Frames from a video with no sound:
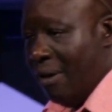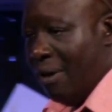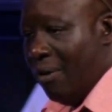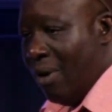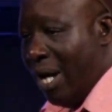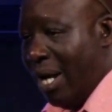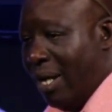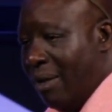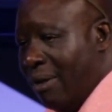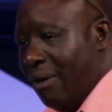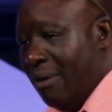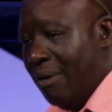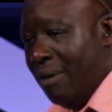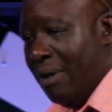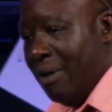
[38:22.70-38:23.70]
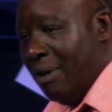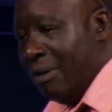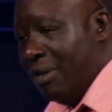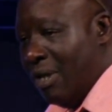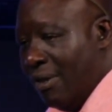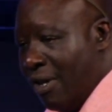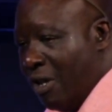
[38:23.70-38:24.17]
right?
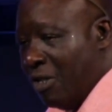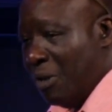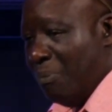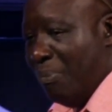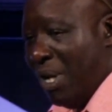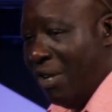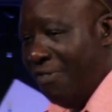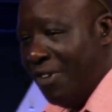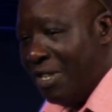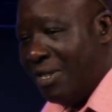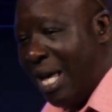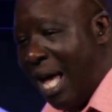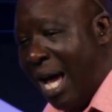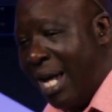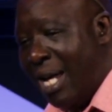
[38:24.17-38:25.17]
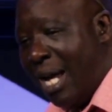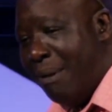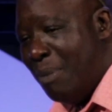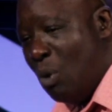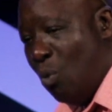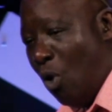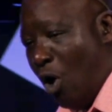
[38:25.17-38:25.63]
See, there's some benefits. I am a
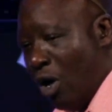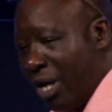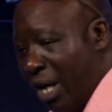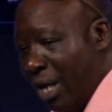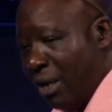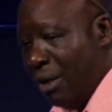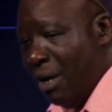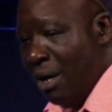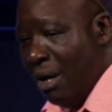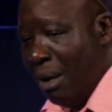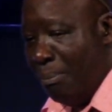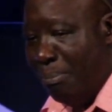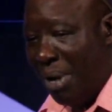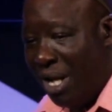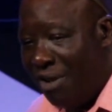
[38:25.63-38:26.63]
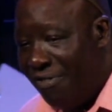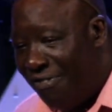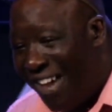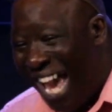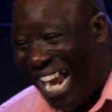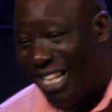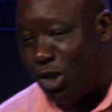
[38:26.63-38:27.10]
walking
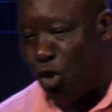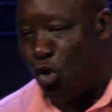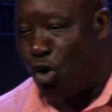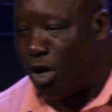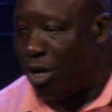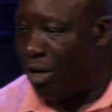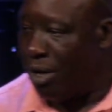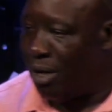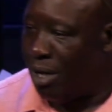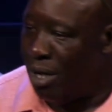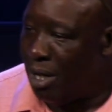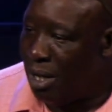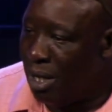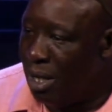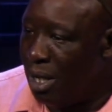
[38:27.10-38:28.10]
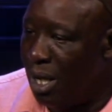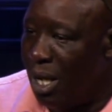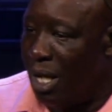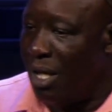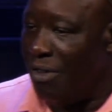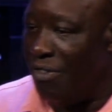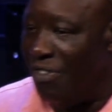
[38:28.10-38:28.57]
benefactor
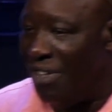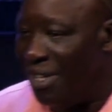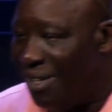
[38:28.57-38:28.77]
of